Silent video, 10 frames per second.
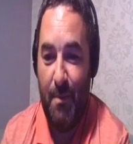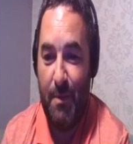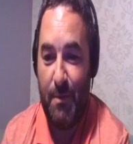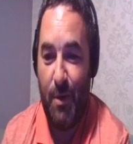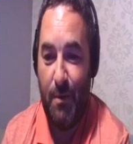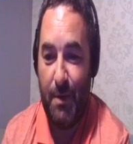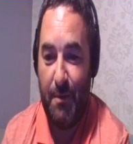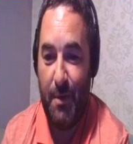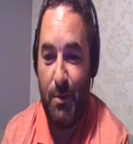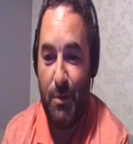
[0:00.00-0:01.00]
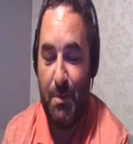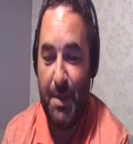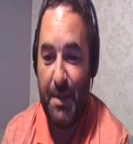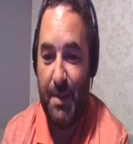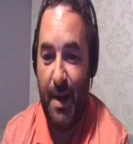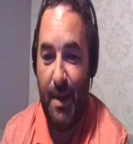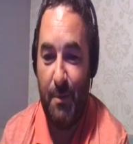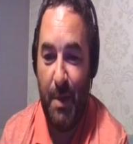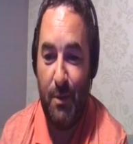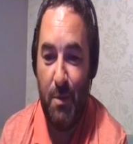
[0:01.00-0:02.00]
We've covered a few subjects there
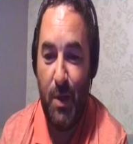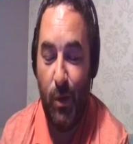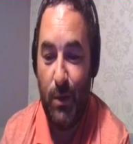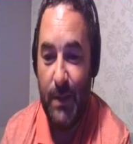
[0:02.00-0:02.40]
as best we could.